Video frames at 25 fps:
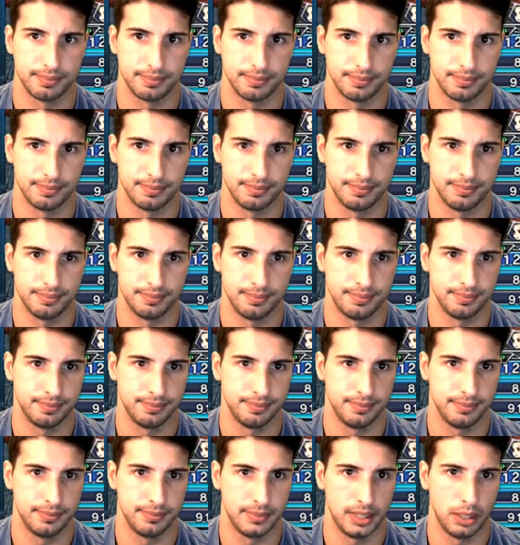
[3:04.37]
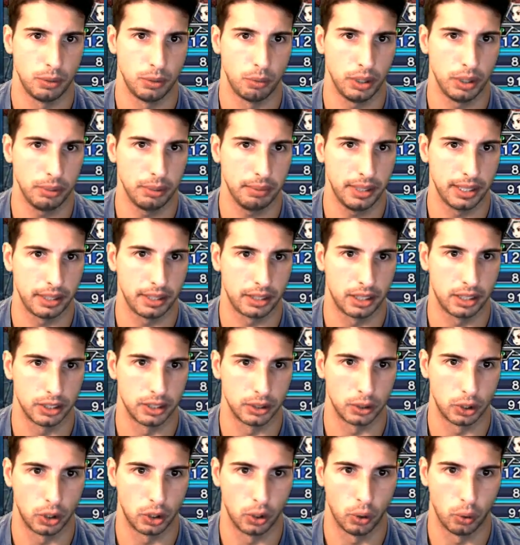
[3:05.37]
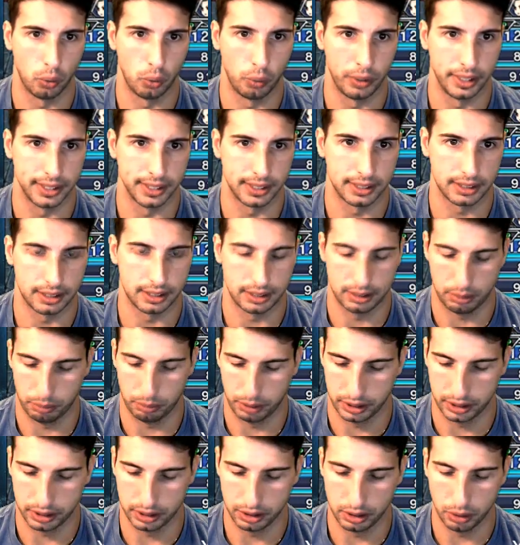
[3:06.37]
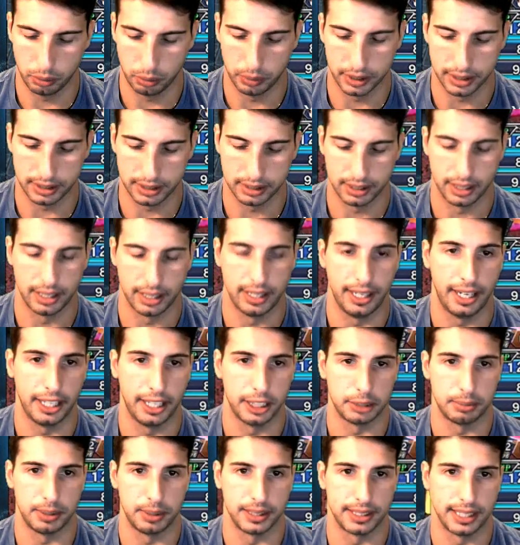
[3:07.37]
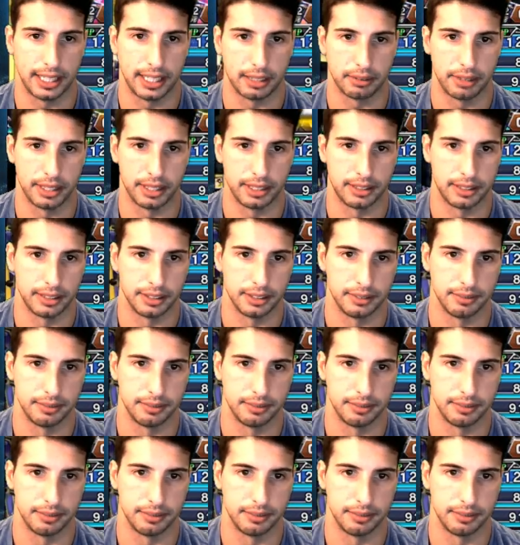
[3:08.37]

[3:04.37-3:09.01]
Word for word: Mm, what am I going to go with? We're going to go with uh, HP attack rate here.